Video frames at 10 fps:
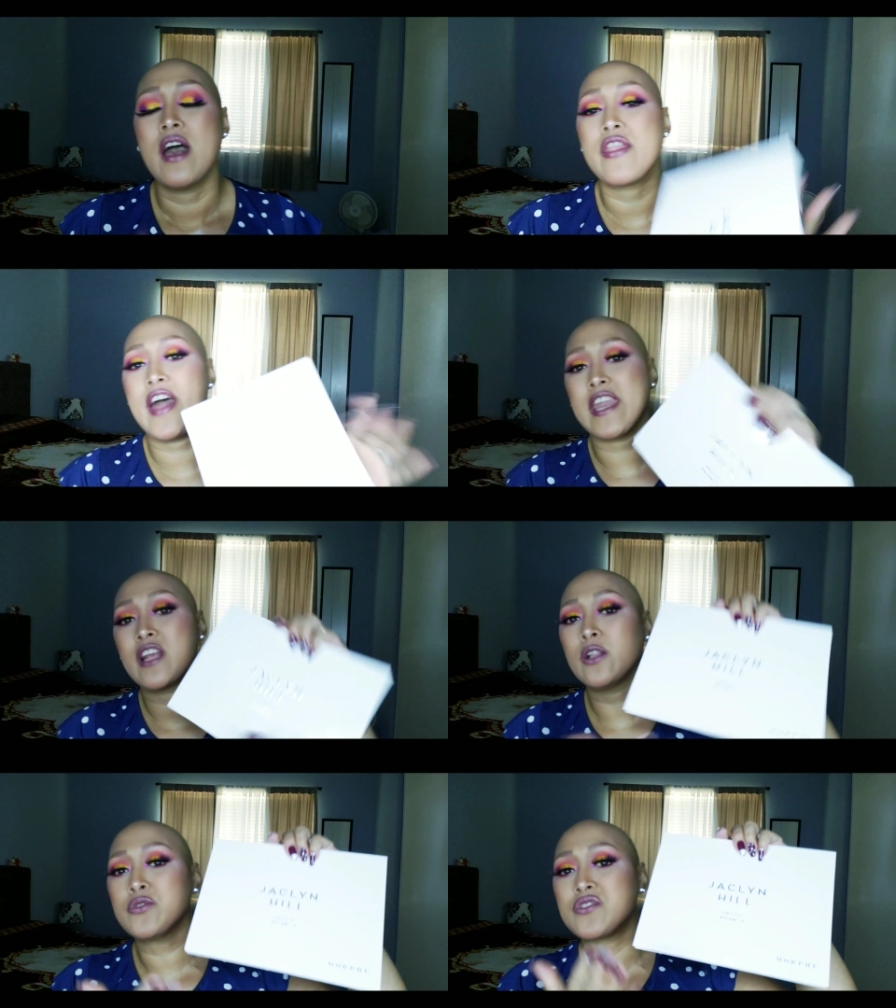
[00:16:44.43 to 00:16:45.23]
That
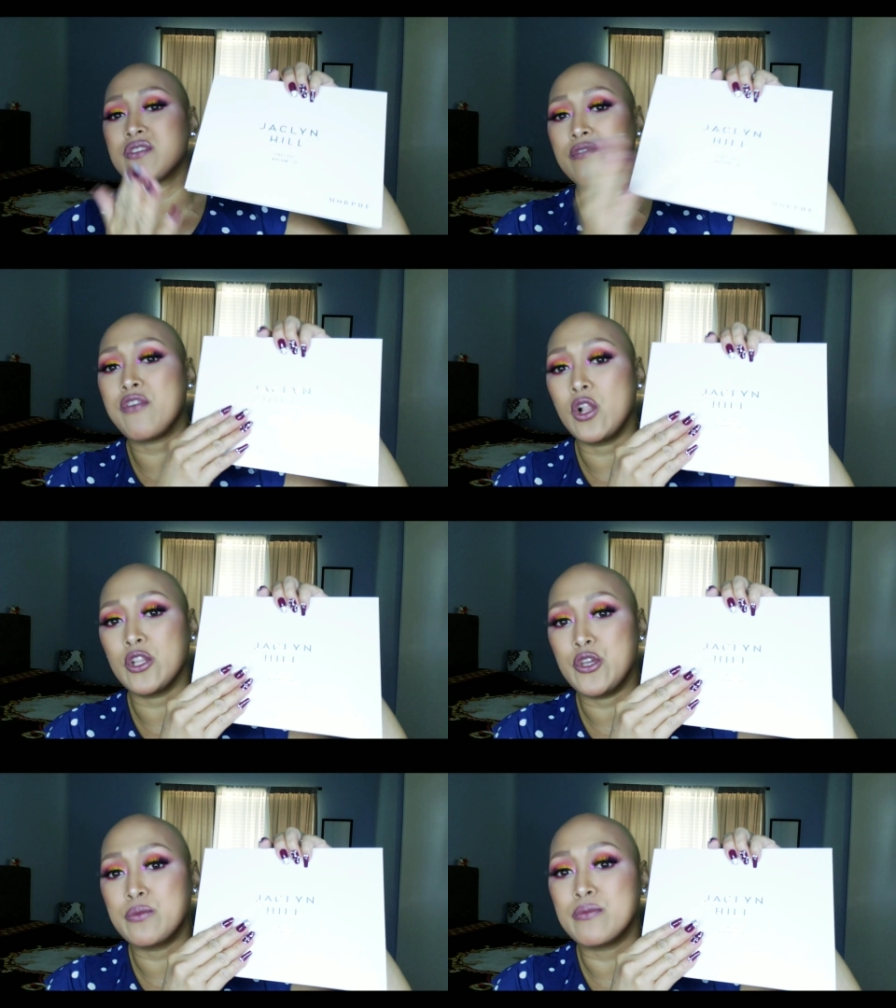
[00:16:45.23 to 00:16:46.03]
includes
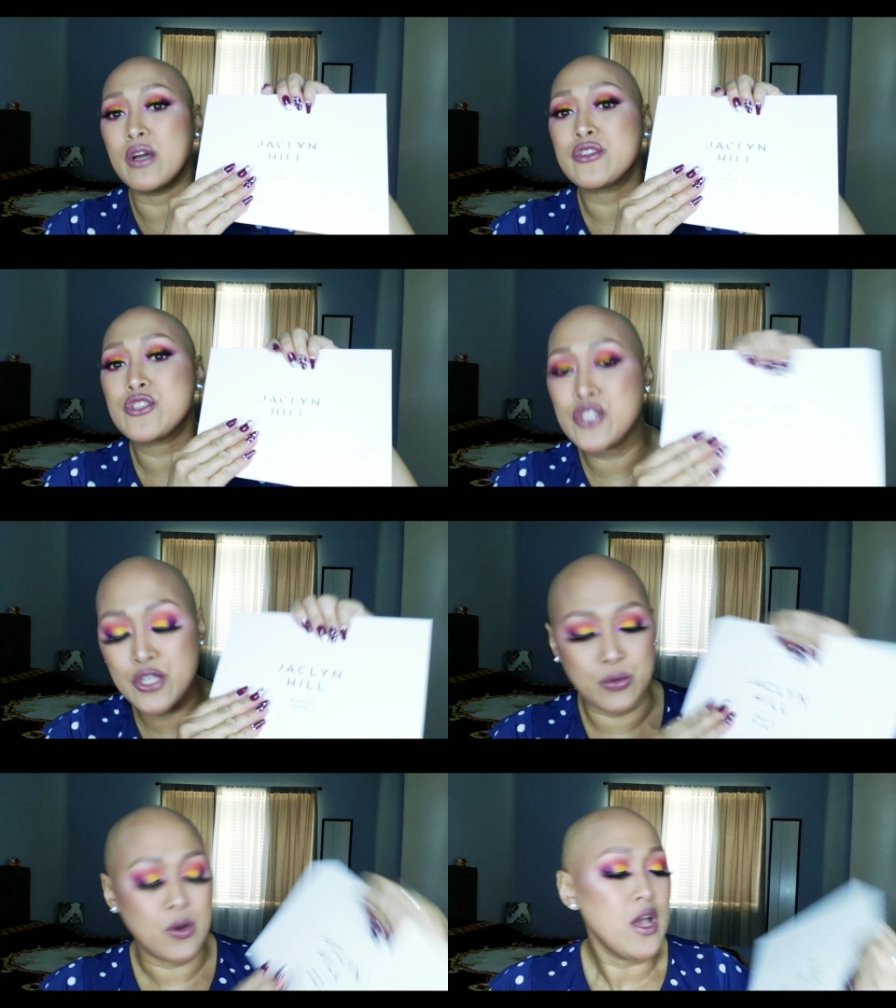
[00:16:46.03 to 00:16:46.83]
volume
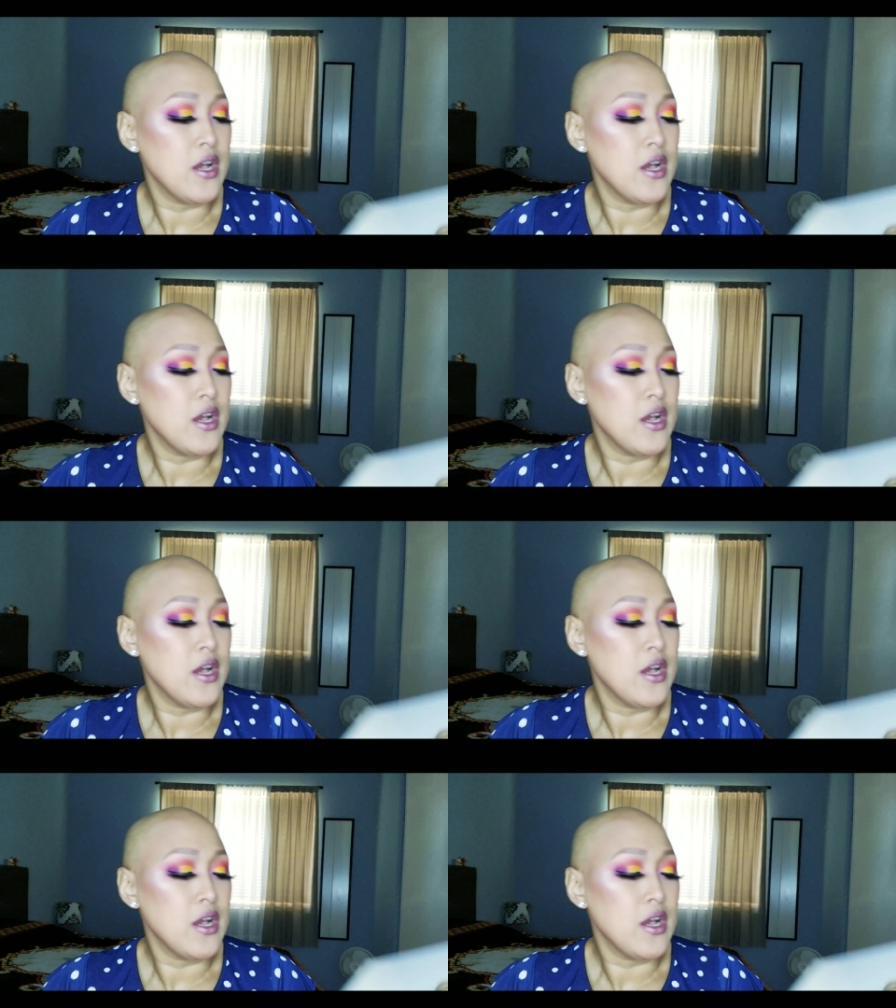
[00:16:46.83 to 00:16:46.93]
too.